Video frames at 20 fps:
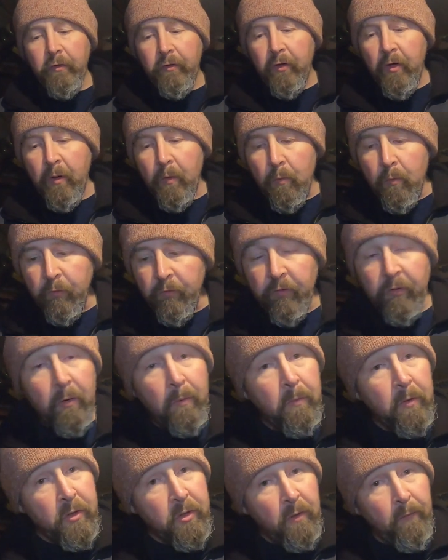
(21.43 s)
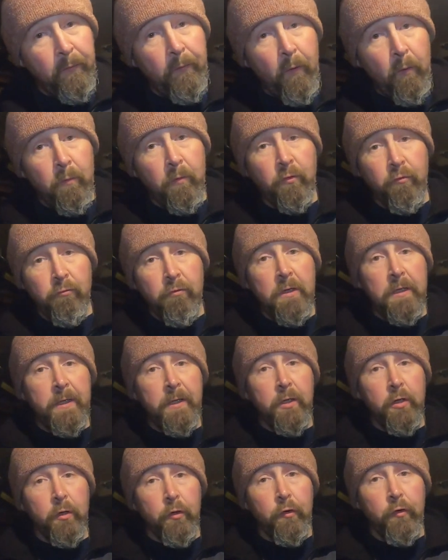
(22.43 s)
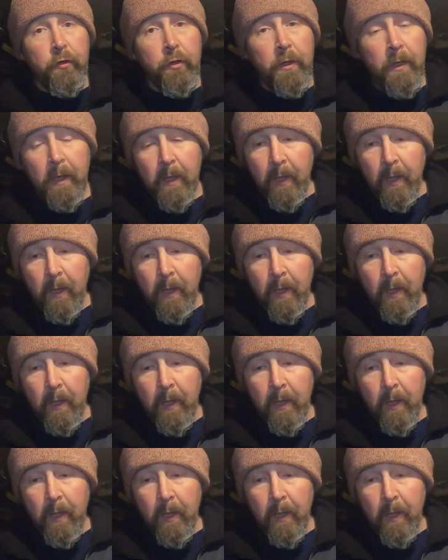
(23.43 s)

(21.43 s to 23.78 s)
tills, which I thought was really good,